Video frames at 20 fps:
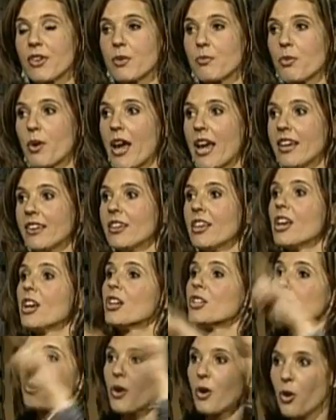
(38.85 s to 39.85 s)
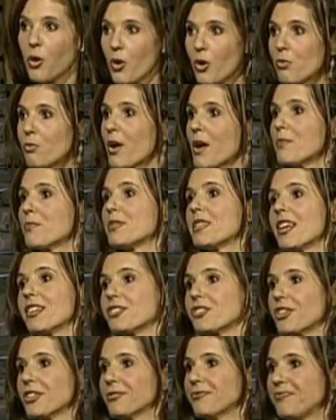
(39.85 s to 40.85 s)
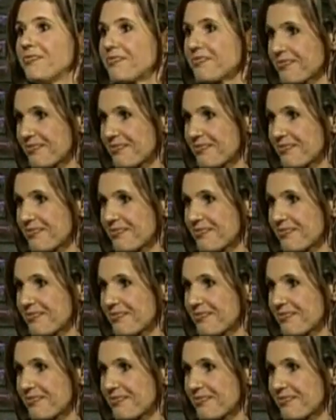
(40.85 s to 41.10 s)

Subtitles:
of our brain to our whole brain potential.